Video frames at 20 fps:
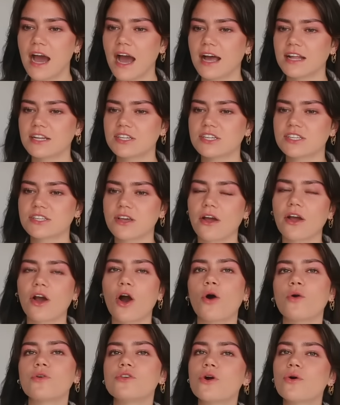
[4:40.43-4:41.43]
And she's going,
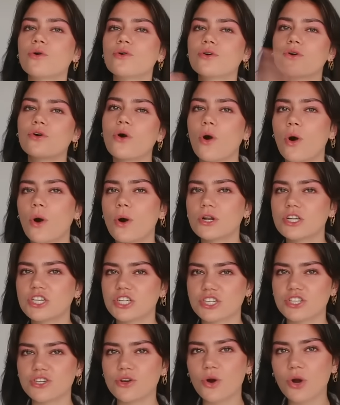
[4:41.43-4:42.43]
oh, you're
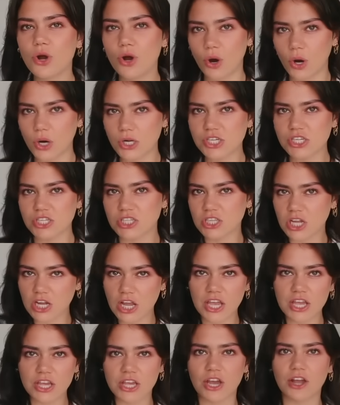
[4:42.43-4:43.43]
gorgeous. You're gorgeous.
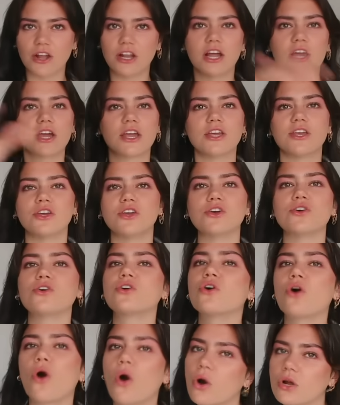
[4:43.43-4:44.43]
Look at you. Look at you.
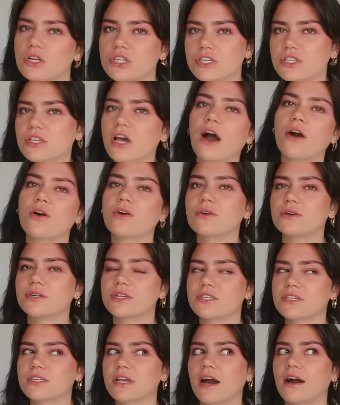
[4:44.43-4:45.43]
Gorgeous girl.
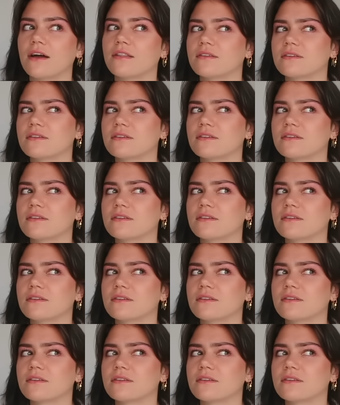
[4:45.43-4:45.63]
Gorgeous girl.